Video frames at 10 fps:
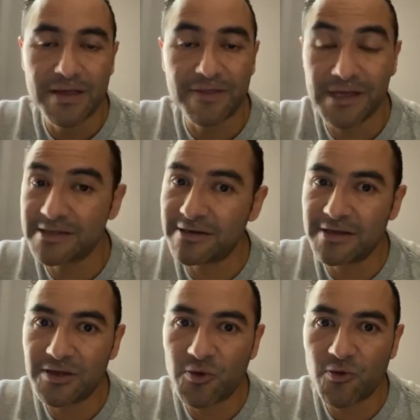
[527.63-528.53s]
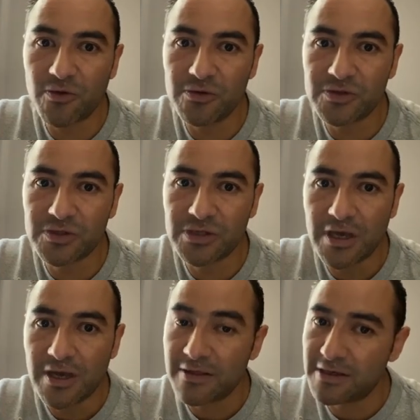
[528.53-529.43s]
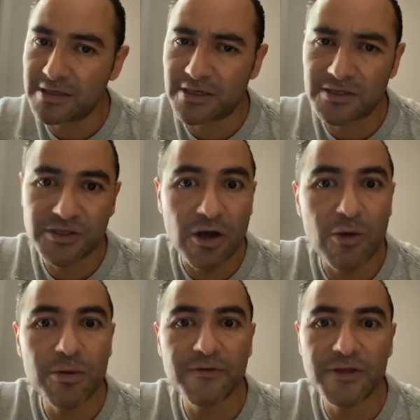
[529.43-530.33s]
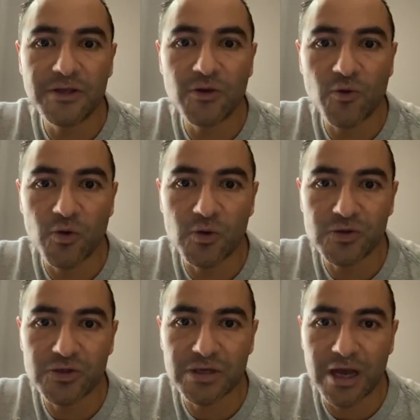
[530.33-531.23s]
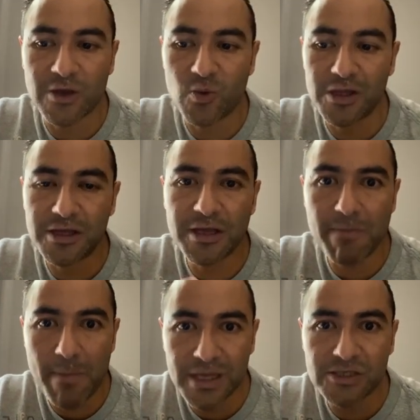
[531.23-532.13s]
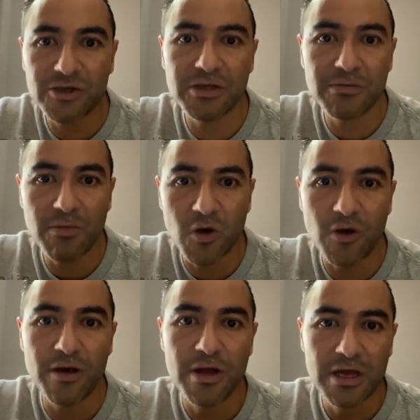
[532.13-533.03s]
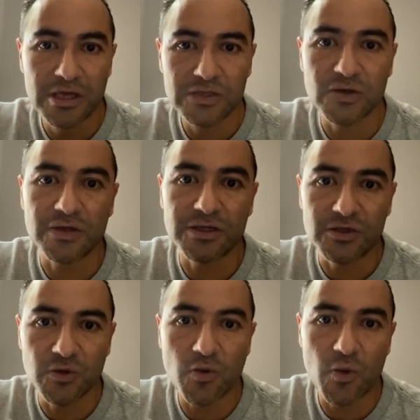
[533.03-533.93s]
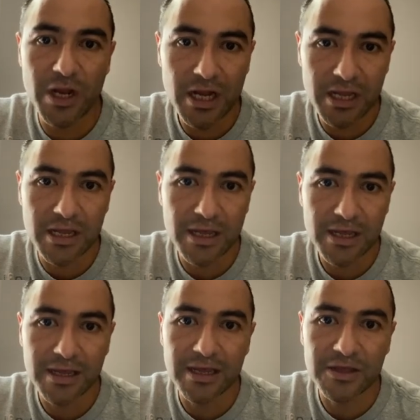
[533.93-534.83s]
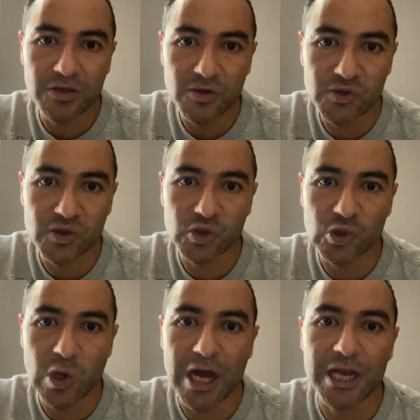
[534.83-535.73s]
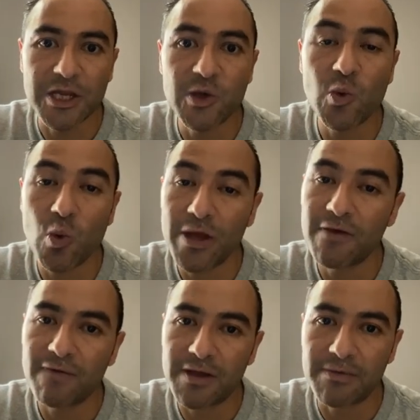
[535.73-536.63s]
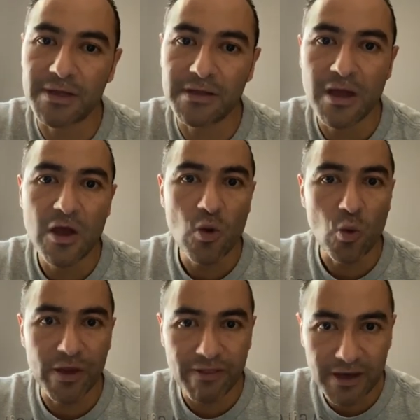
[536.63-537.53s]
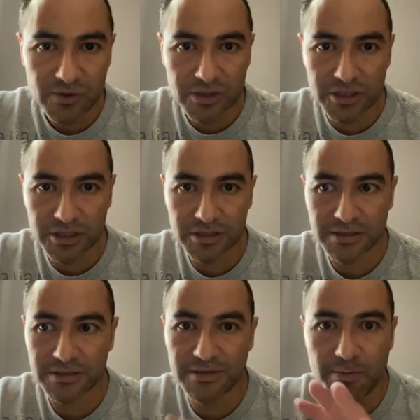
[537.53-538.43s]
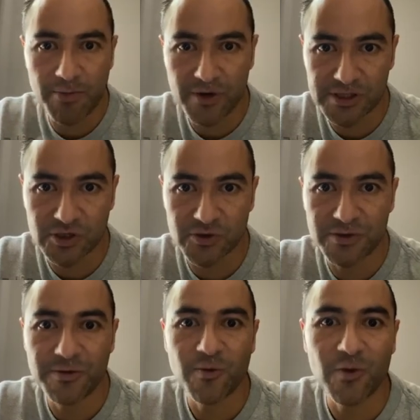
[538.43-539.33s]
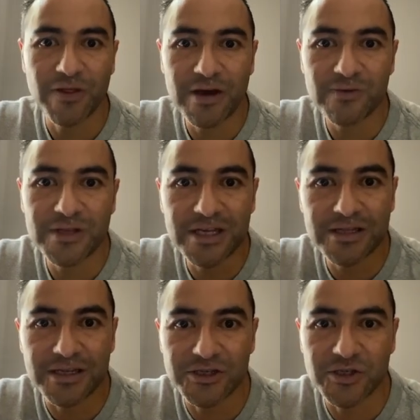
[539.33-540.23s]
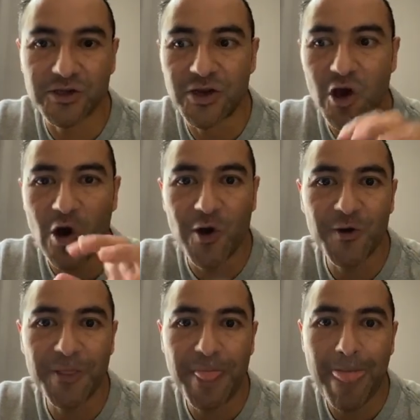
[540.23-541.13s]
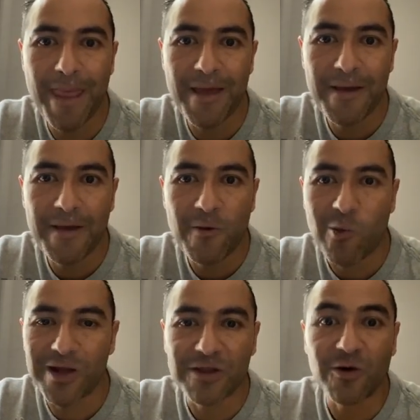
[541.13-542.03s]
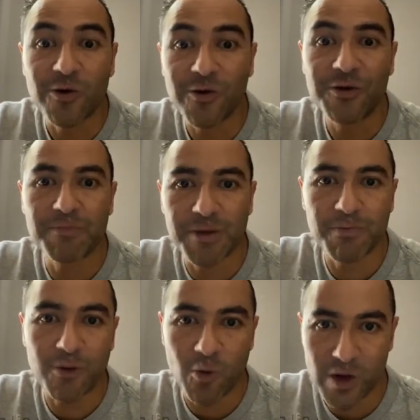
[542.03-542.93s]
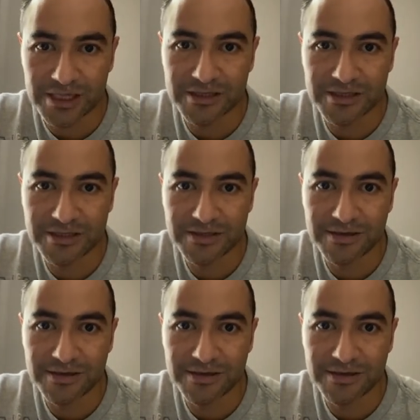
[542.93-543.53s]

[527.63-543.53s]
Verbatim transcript: These are the new rules. These are some of the new rules. I will keep mentioning more so that you really get used to a new way of living without the pressure, without the attention on what other people want,